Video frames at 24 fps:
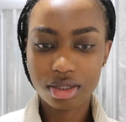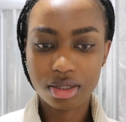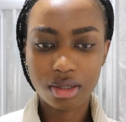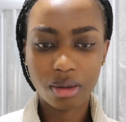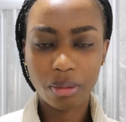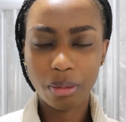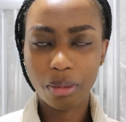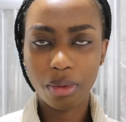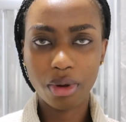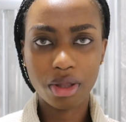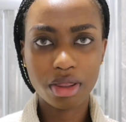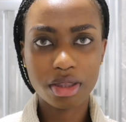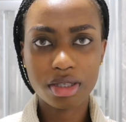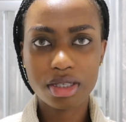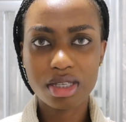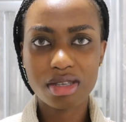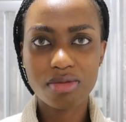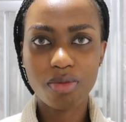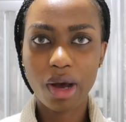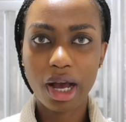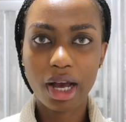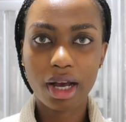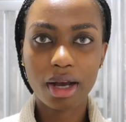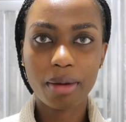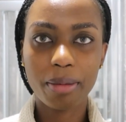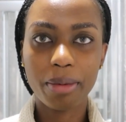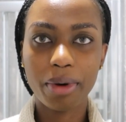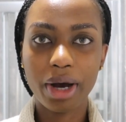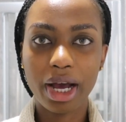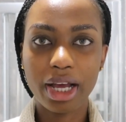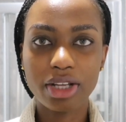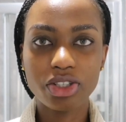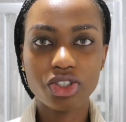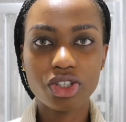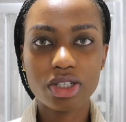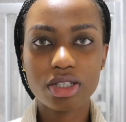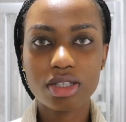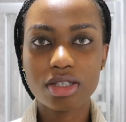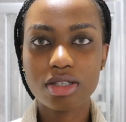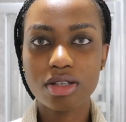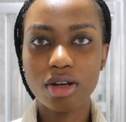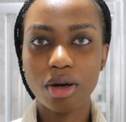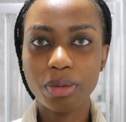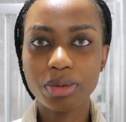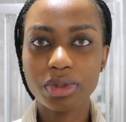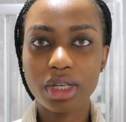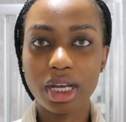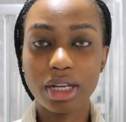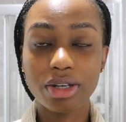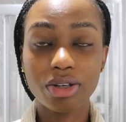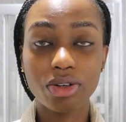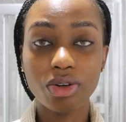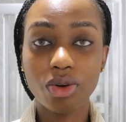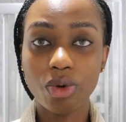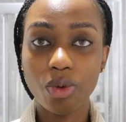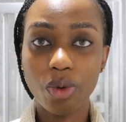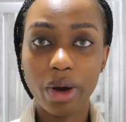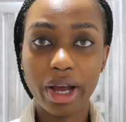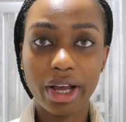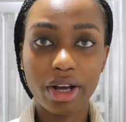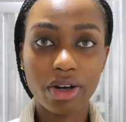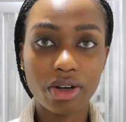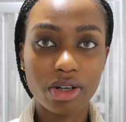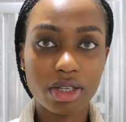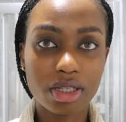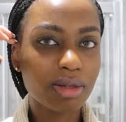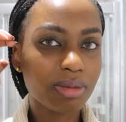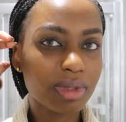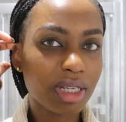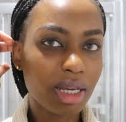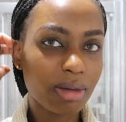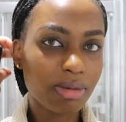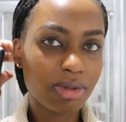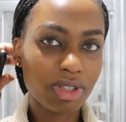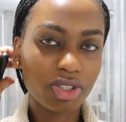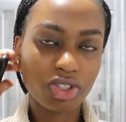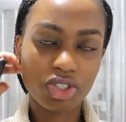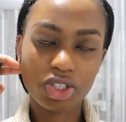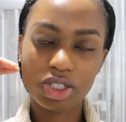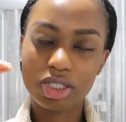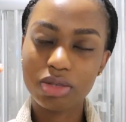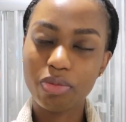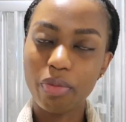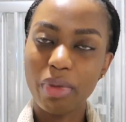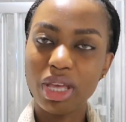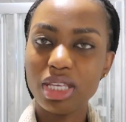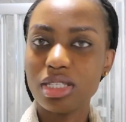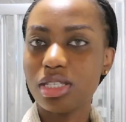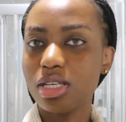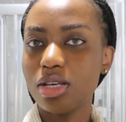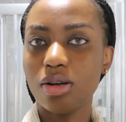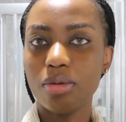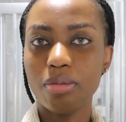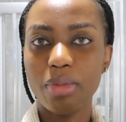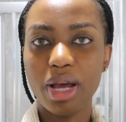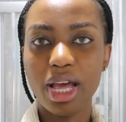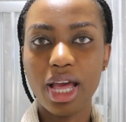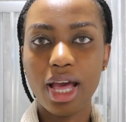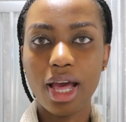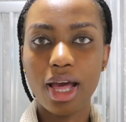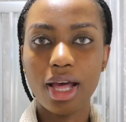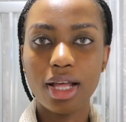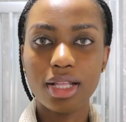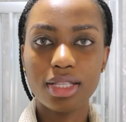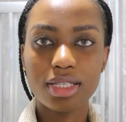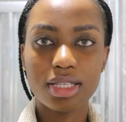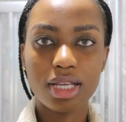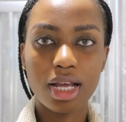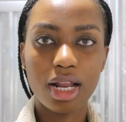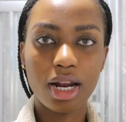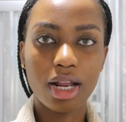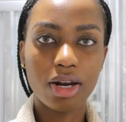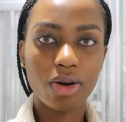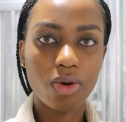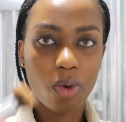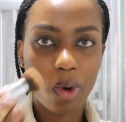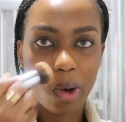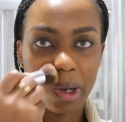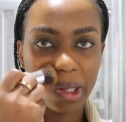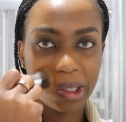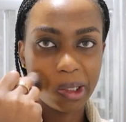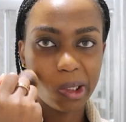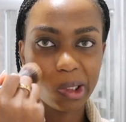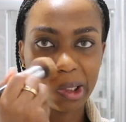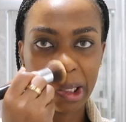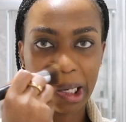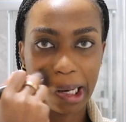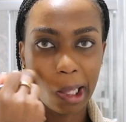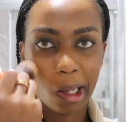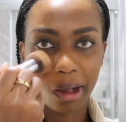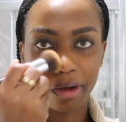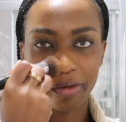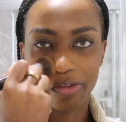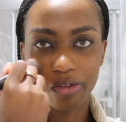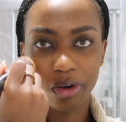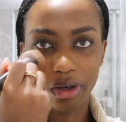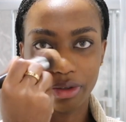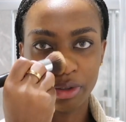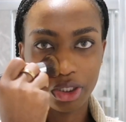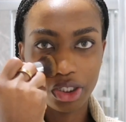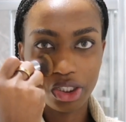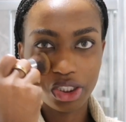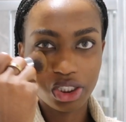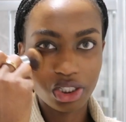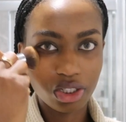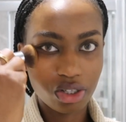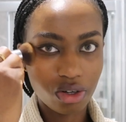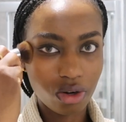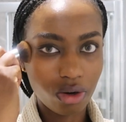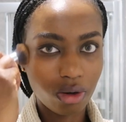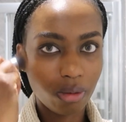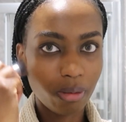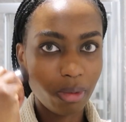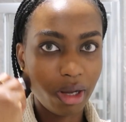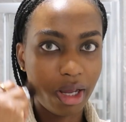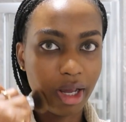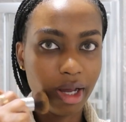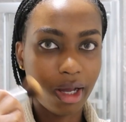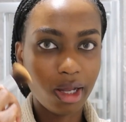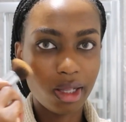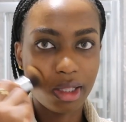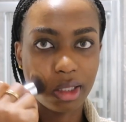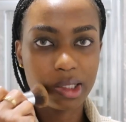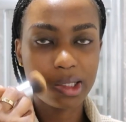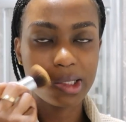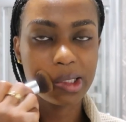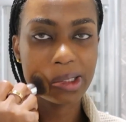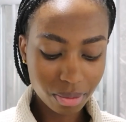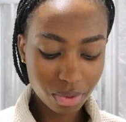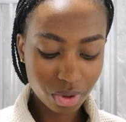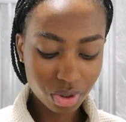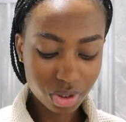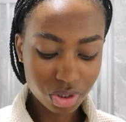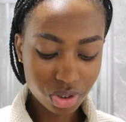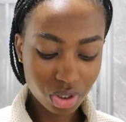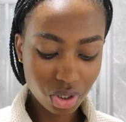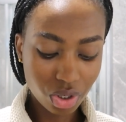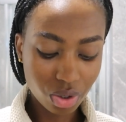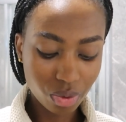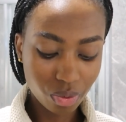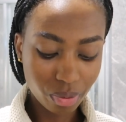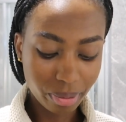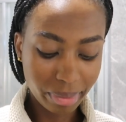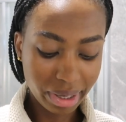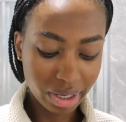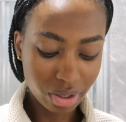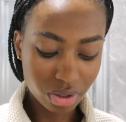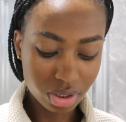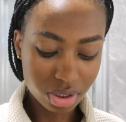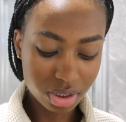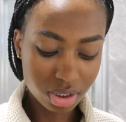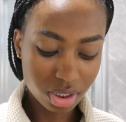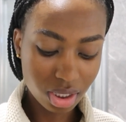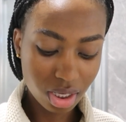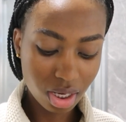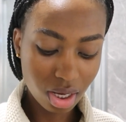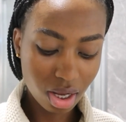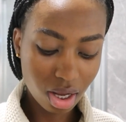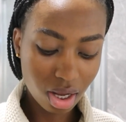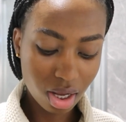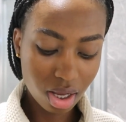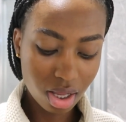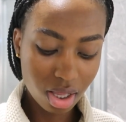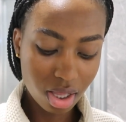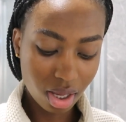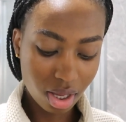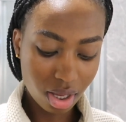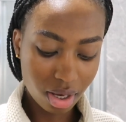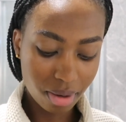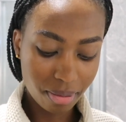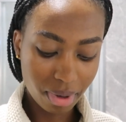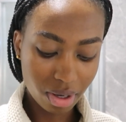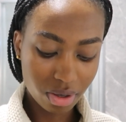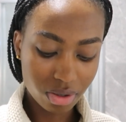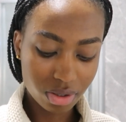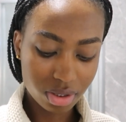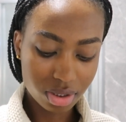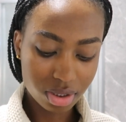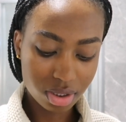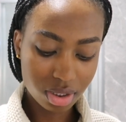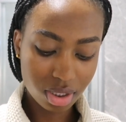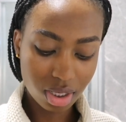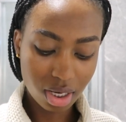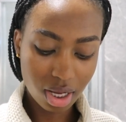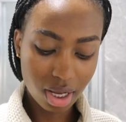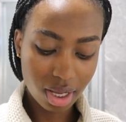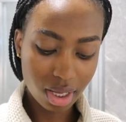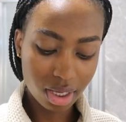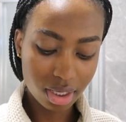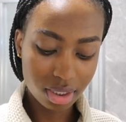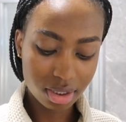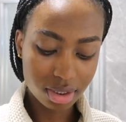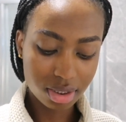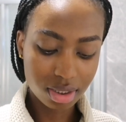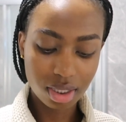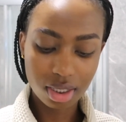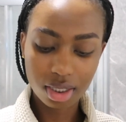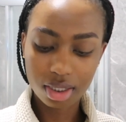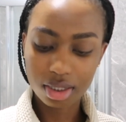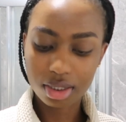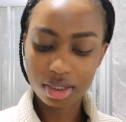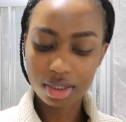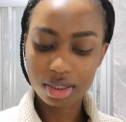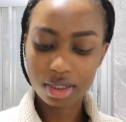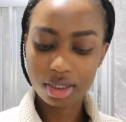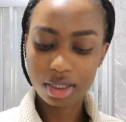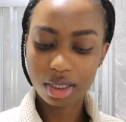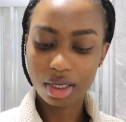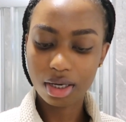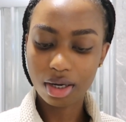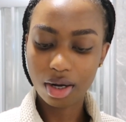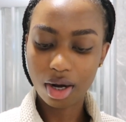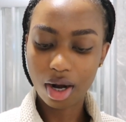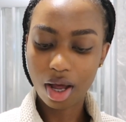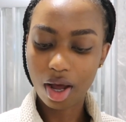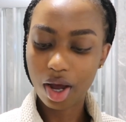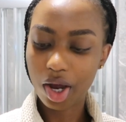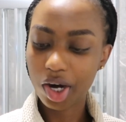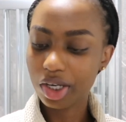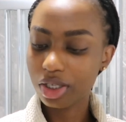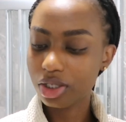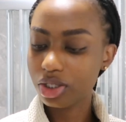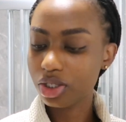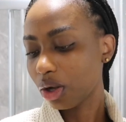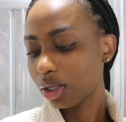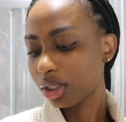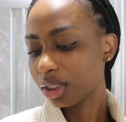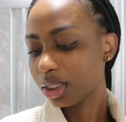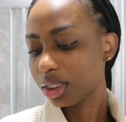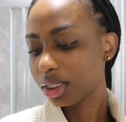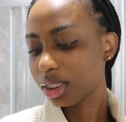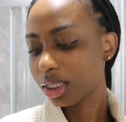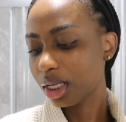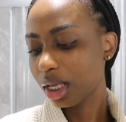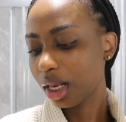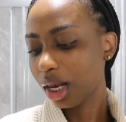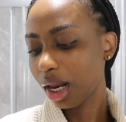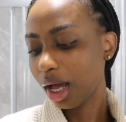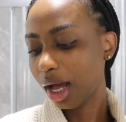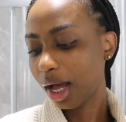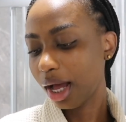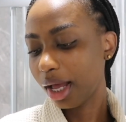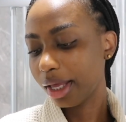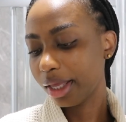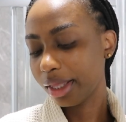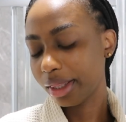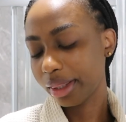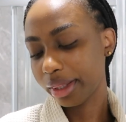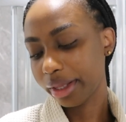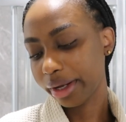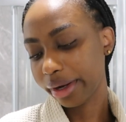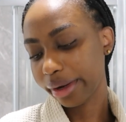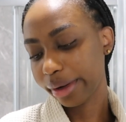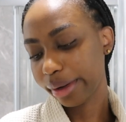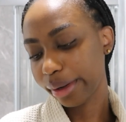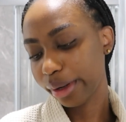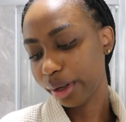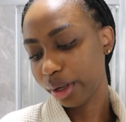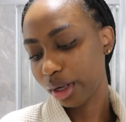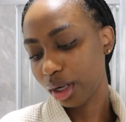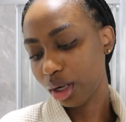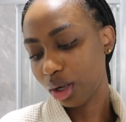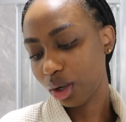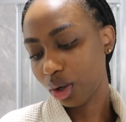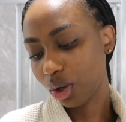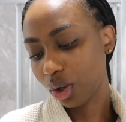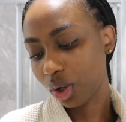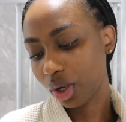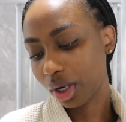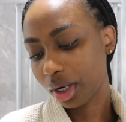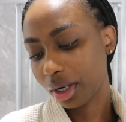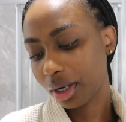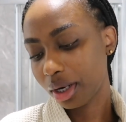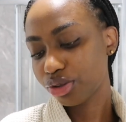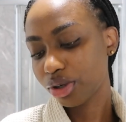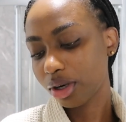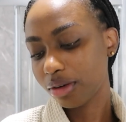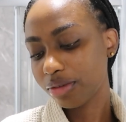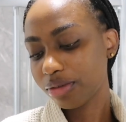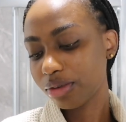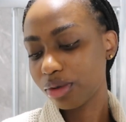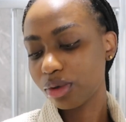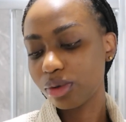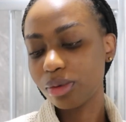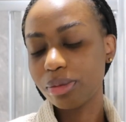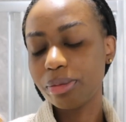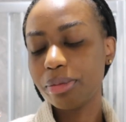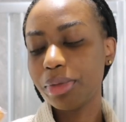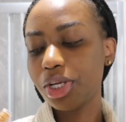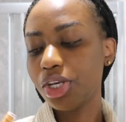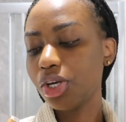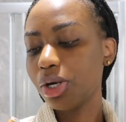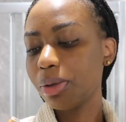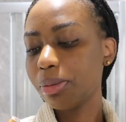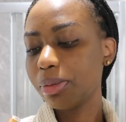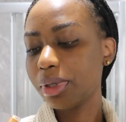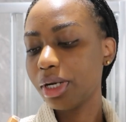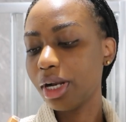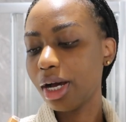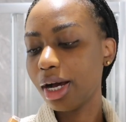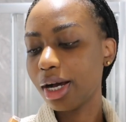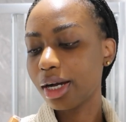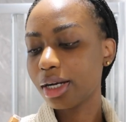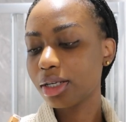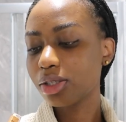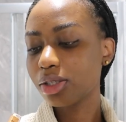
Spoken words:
some months back, but I just stopped. I don't know why, because sometimes it's just messy on my hands and I don't want like foundation on my hands. I'm going to go in with my concealer, and my concealer is this NARS concealer in the color Truffle Medium Dark